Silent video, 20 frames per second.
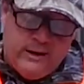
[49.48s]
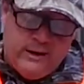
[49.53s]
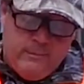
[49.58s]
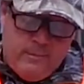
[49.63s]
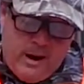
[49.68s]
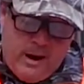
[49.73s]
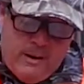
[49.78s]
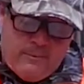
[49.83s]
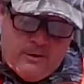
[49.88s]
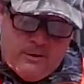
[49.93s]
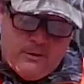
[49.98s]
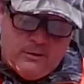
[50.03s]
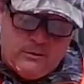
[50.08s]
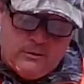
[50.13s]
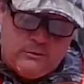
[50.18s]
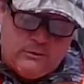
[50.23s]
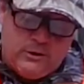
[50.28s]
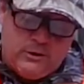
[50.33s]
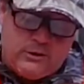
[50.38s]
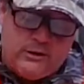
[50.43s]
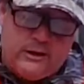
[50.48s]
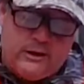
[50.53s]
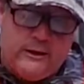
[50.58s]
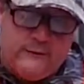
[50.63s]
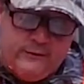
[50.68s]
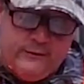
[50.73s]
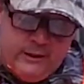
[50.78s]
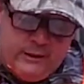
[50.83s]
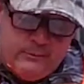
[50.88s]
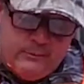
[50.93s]
their mama don't
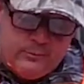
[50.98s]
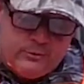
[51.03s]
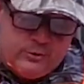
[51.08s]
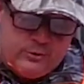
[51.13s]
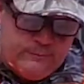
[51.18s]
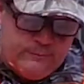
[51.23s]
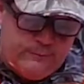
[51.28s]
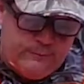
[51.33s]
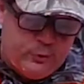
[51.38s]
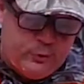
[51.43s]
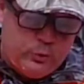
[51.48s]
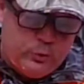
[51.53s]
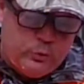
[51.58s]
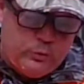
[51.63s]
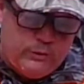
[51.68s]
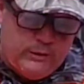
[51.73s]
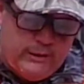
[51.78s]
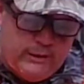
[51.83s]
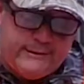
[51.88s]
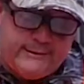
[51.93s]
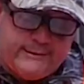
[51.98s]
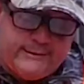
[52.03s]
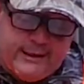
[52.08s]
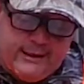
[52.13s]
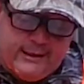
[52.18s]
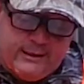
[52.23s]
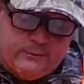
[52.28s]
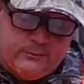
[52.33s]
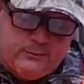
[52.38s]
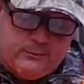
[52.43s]
give them some food and
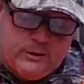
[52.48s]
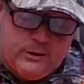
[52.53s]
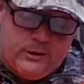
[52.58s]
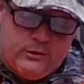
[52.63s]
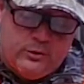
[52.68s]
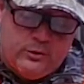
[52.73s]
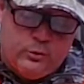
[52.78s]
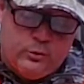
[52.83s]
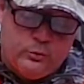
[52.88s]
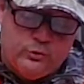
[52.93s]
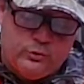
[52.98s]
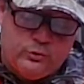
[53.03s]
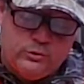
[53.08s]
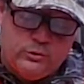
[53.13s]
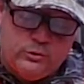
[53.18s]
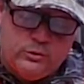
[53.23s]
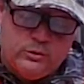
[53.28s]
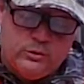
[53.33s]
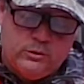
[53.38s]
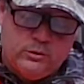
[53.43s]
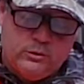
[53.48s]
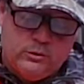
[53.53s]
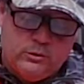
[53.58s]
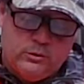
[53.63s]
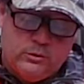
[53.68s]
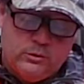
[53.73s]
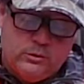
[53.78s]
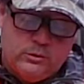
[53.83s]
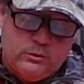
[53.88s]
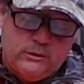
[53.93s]
tell them the news
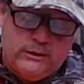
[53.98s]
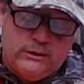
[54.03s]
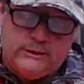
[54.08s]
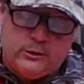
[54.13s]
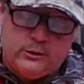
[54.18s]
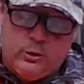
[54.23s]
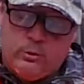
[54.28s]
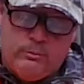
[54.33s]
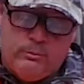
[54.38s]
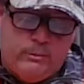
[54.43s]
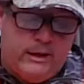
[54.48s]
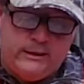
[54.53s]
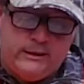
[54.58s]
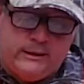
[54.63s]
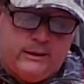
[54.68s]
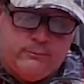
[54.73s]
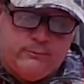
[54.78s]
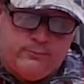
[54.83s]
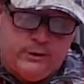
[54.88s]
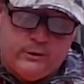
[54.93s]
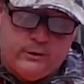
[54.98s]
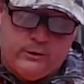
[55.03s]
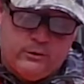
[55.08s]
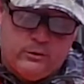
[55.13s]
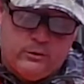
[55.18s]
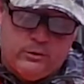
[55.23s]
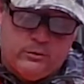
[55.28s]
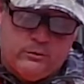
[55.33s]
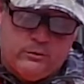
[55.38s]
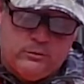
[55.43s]
that don't make him feel
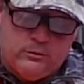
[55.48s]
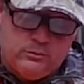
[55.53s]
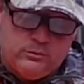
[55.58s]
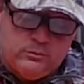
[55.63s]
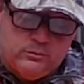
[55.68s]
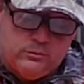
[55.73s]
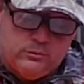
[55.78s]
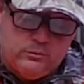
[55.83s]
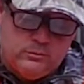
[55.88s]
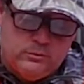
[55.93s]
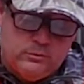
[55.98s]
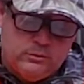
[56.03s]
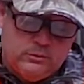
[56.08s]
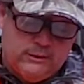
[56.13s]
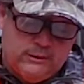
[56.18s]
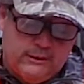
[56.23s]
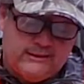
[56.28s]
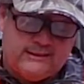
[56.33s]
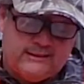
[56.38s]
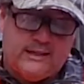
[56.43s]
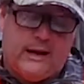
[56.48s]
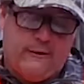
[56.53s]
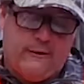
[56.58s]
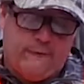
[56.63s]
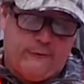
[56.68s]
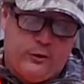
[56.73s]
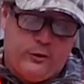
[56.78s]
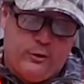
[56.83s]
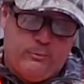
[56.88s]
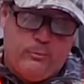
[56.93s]
good. It's time
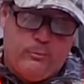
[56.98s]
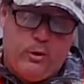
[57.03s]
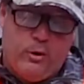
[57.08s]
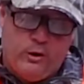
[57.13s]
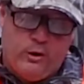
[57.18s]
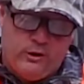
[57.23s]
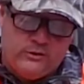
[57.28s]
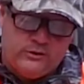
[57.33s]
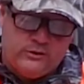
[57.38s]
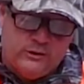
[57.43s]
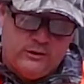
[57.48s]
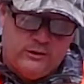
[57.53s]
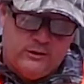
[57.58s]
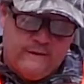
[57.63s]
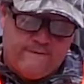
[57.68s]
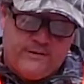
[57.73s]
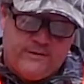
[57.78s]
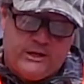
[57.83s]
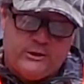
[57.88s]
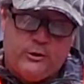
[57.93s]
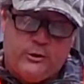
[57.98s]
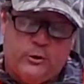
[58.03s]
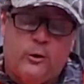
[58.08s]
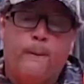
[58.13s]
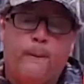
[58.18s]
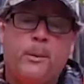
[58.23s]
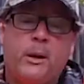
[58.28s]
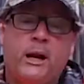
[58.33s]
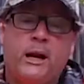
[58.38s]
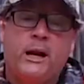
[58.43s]
for you boys find your
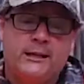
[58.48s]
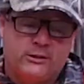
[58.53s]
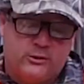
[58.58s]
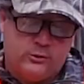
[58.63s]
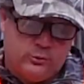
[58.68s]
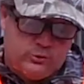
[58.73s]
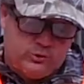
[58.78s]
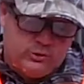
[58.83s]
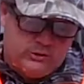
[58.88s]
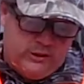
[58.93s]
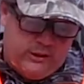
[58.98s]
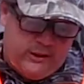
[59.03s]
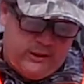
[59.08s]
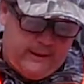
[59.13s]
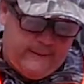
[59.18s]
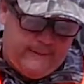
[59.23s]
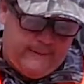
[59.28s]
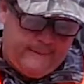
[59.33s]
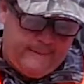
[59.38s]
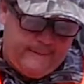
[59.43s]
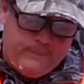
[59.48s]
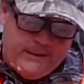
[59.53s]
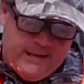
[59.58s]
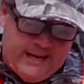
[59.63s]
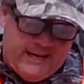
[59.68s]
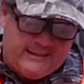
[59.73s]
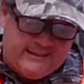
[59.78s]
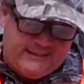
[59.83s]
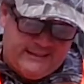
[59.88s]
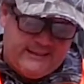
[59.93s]
own place to stay.
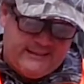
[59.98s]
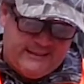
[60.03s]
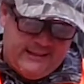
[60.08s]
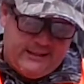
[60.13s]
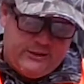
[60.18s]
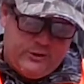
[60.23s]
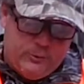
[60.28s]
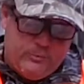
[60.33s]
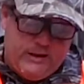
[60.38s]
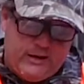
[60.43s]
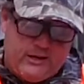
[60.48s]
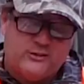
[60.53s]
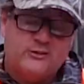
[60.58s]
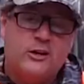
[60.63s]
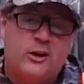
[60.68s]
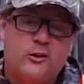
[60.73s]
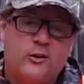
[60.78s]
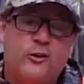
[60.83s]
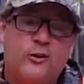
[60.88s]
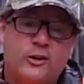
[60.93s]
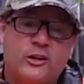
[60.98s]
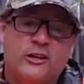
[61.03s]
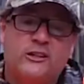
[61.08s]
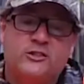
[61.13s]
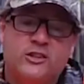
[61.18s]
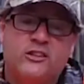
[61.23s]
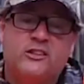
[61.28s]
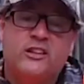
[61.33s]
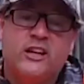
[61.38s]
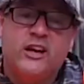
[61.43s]
I think that you better start looking
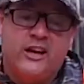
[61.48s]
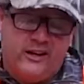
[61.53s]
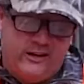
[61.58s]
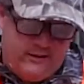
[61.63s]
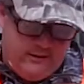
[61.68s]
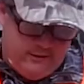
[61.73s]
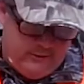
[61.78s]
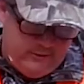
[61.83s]
today.